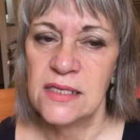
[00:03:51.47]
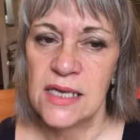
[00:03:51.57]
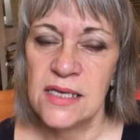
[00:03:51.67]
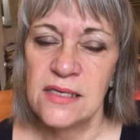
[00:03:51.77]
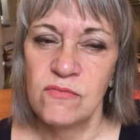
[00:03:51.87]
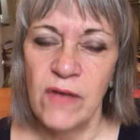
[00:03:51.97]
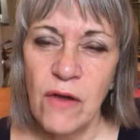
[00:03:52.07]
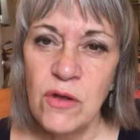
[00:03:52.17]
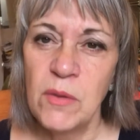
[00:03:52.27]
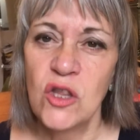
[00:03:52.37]
is
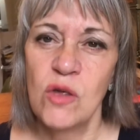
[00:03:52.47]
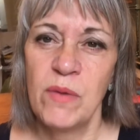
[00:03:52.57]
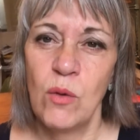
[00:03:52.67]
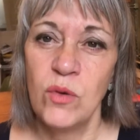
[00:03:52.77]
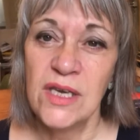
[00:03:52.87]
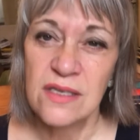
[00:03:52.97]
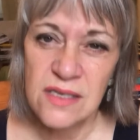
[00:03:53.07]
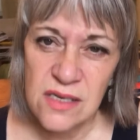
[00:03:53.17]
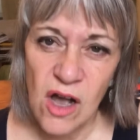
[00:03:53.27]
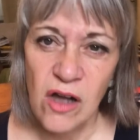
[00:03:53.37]
very much about we can
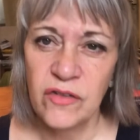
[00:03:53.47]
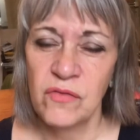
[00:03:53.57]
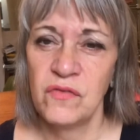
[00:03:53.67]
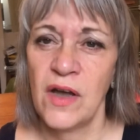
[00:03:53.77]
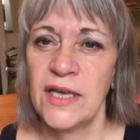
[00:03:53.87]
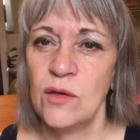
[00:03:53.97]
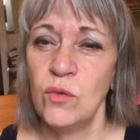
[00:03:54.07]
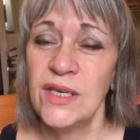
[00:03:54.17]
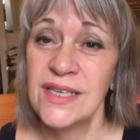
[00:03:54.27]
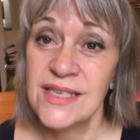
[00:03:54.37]
start a fire, we
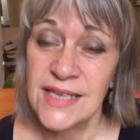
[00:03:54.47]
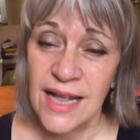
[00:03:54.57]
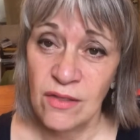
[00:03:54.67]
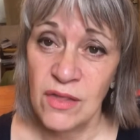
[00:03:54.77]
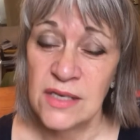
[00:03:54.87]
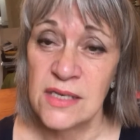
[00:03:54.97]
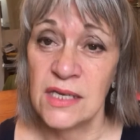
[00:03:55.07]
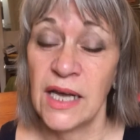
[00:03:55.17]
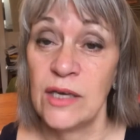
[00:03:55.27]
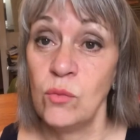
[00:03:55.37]
can set things
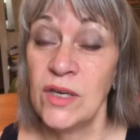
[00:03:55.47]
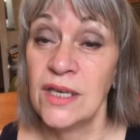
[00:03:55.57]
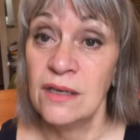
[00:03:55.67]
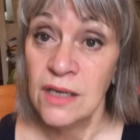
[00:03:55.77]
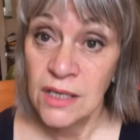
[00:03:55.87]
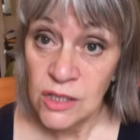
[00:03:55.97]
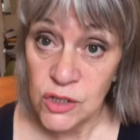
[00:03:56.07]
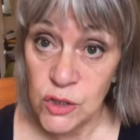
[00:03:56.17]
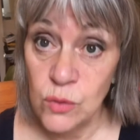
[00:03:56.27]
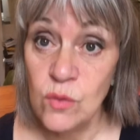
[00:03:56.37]
alight, we can
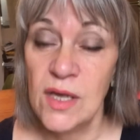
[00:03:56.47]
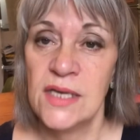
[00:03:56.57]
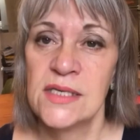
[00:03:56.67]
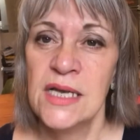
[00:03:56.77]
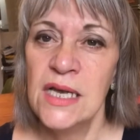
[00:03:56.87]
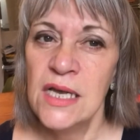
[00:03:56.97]
do this.